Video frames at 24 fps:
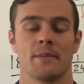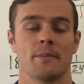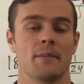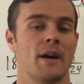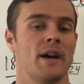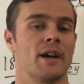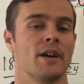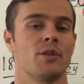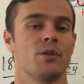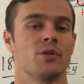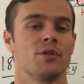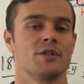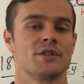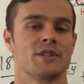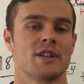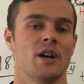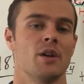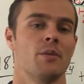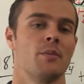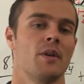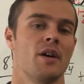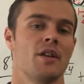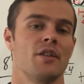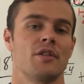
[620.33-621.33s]
and my goal is to
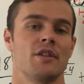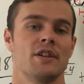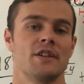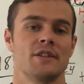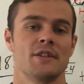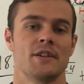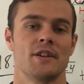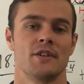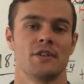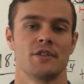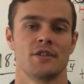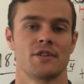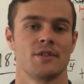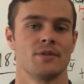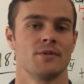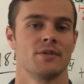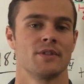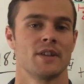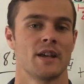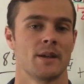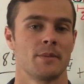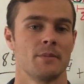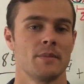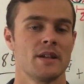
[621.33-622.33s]
help other engineering
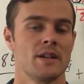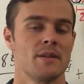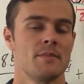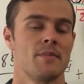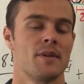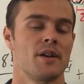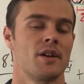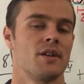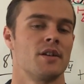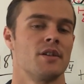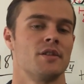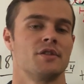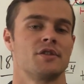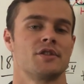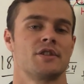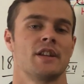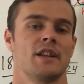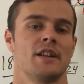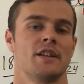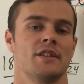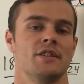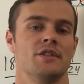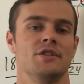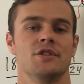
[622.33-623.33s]
students like me better
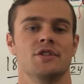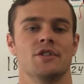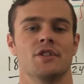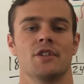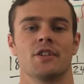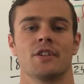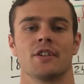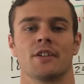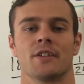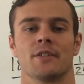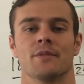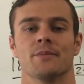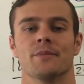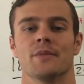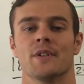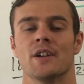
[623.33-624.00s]
understand engineering.